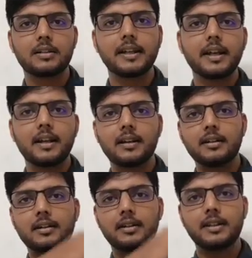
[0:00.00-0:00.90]
They
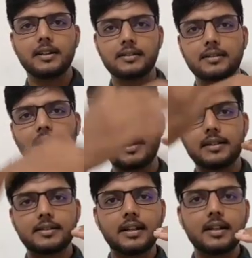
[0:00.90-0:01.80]
are, yes, the
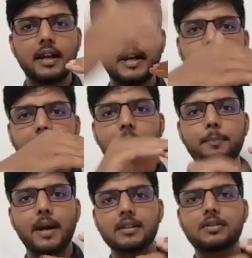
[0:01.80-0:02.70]
sunlight can
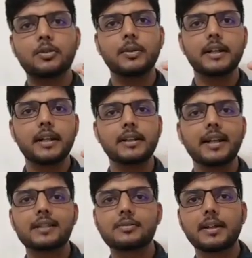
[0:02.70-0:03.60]
pass through it, and
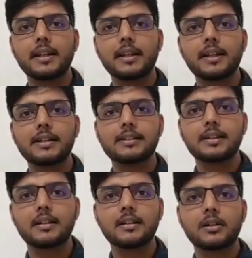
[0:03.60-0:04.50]
that's why it
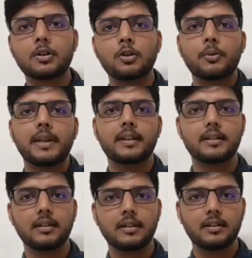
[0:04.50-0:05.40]
is glowing.
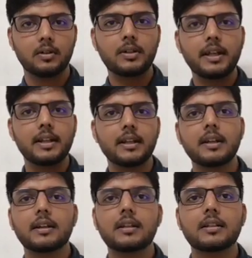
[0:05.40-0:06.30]
Okay,
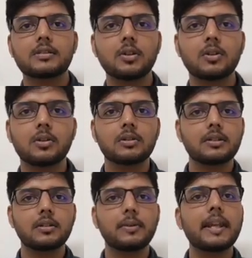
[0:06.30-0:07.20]
so
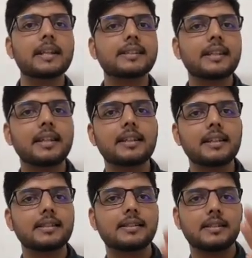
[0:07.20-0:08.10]
we can see
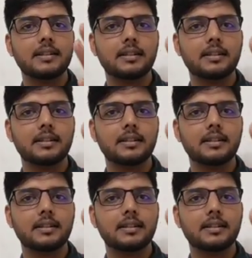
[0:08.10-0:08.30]
this